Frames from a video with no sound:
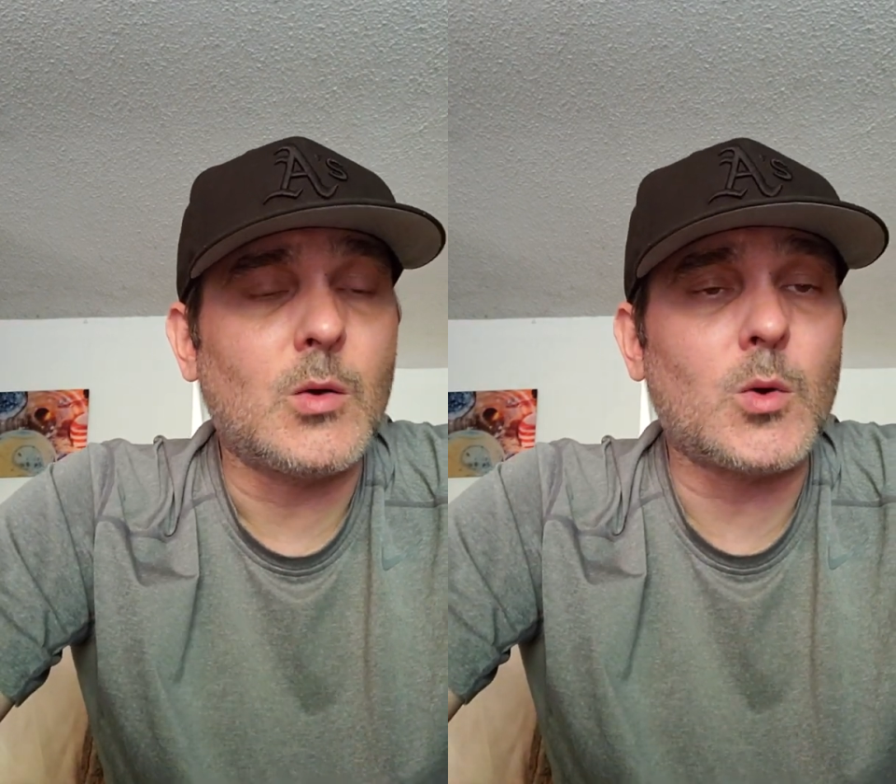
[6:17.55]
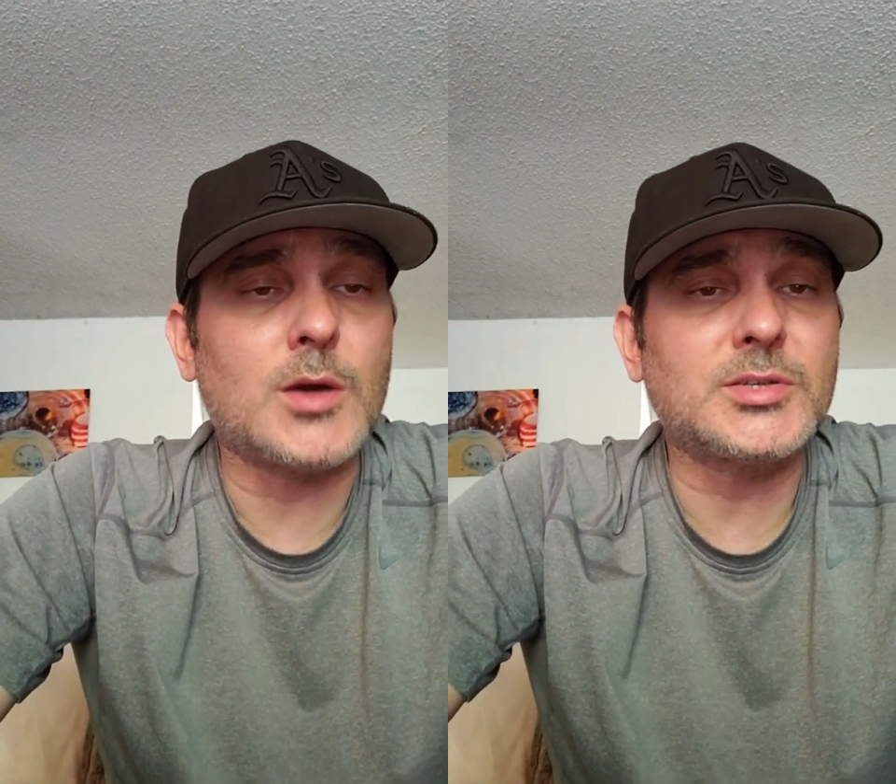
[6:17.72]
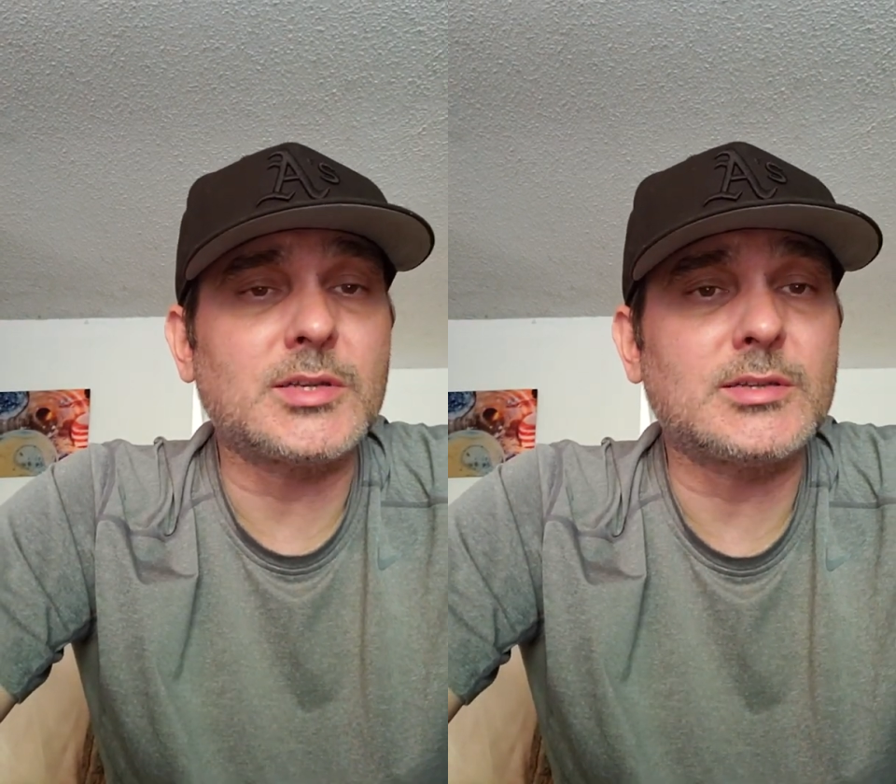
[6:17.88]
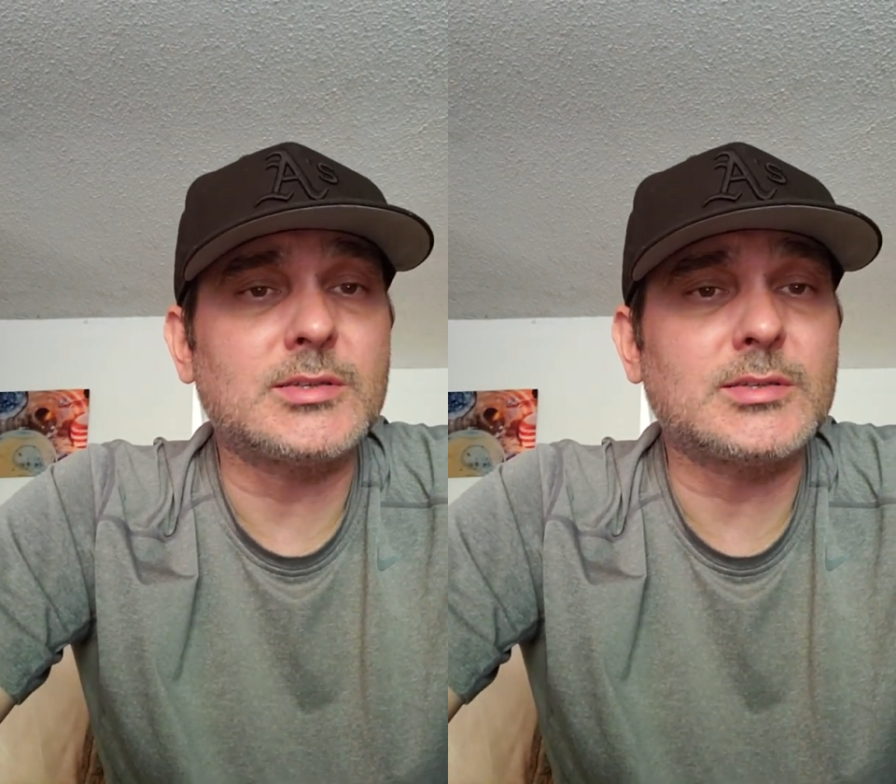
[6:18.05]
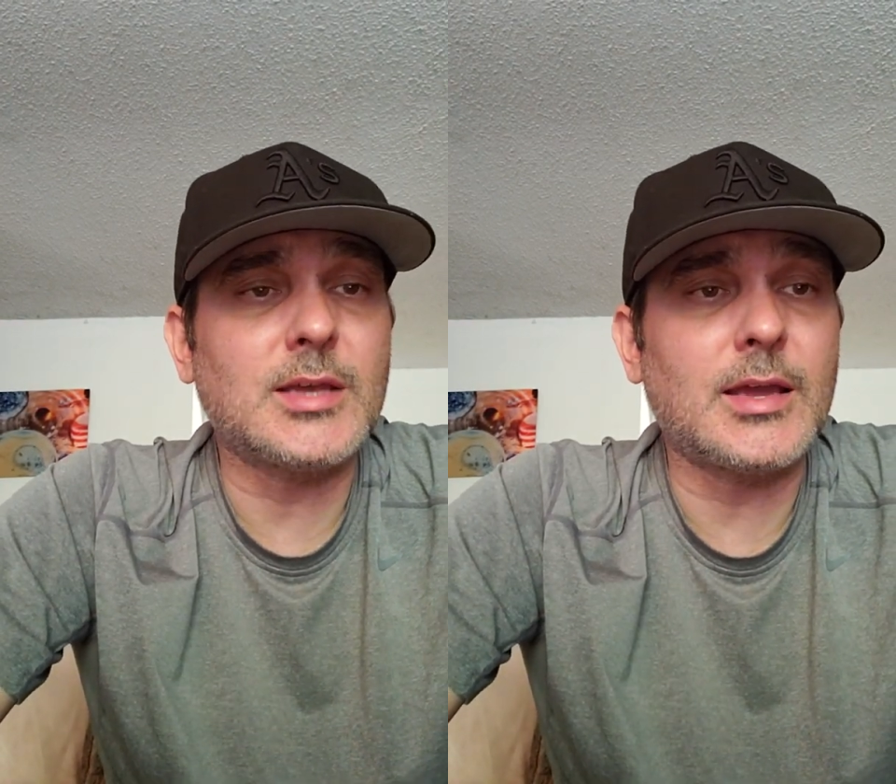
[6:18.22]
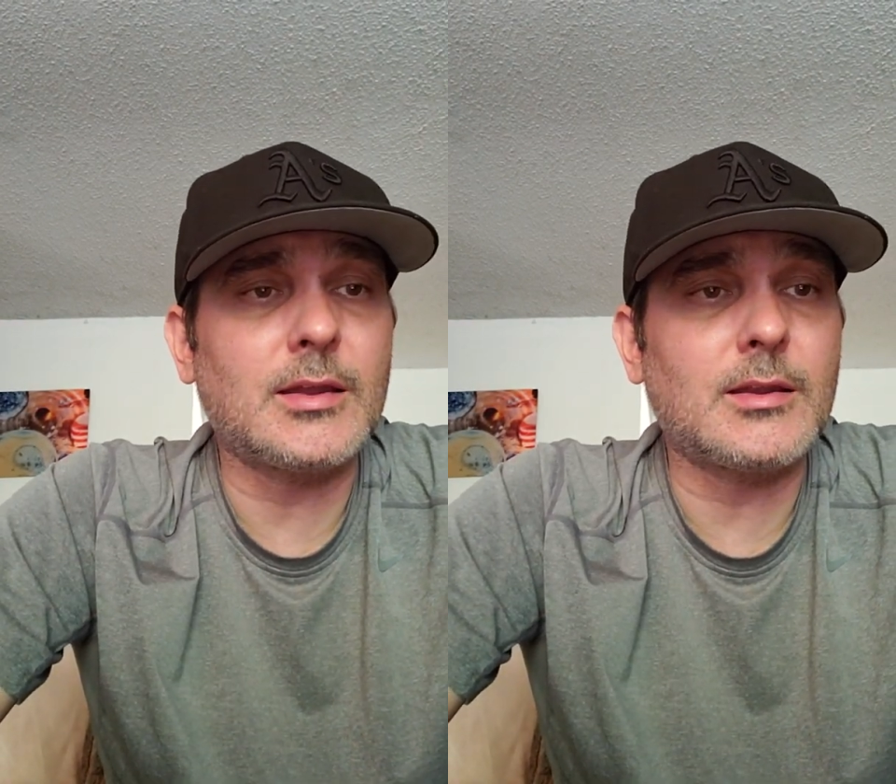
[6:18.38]
Washington
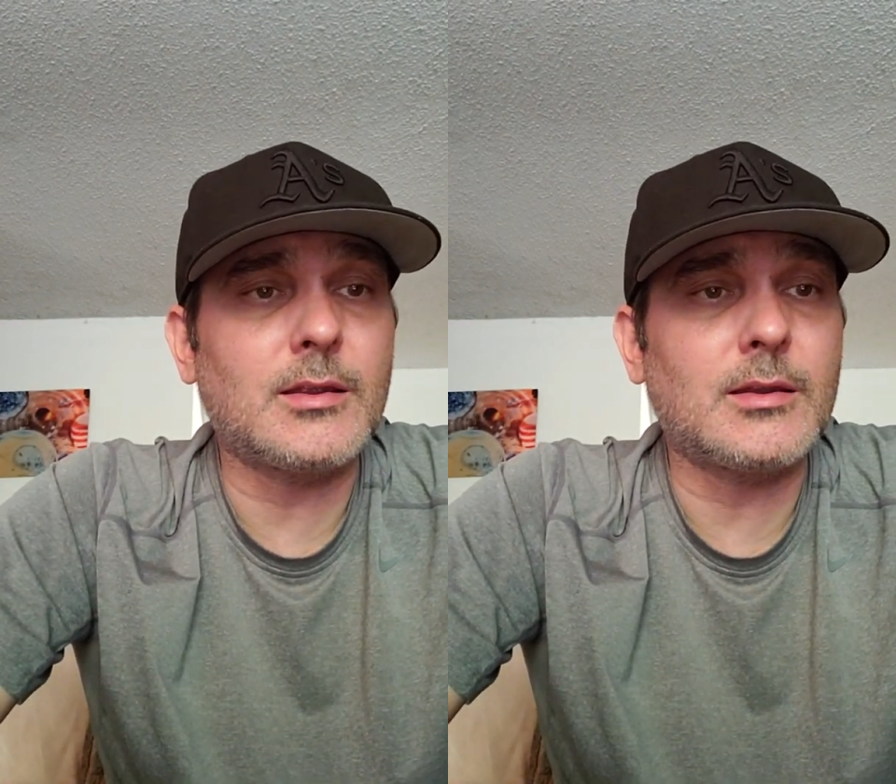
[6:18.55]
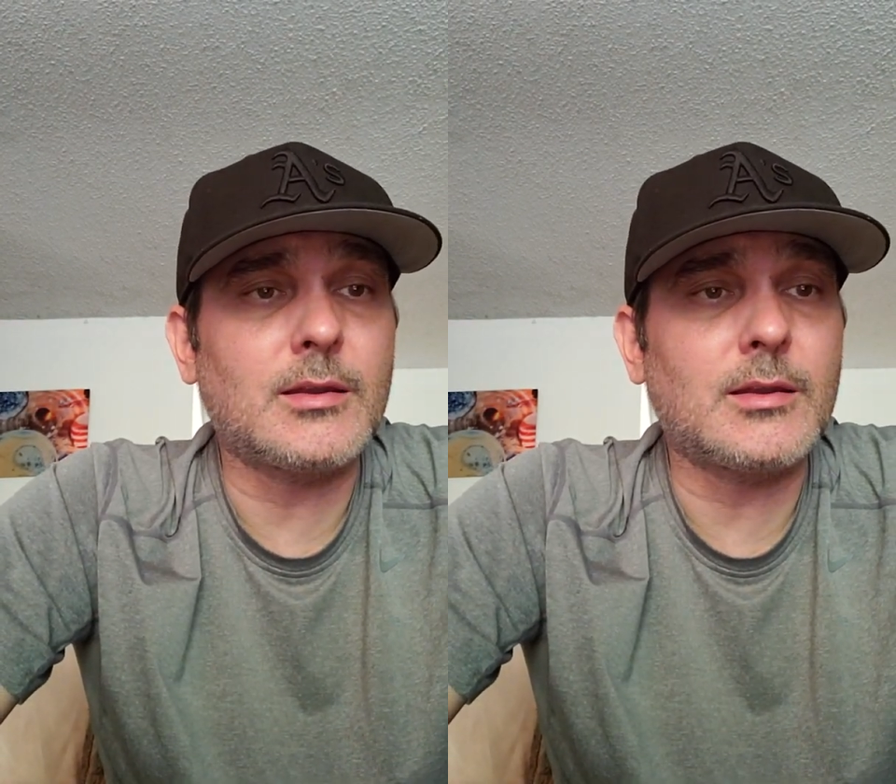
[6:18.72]
State,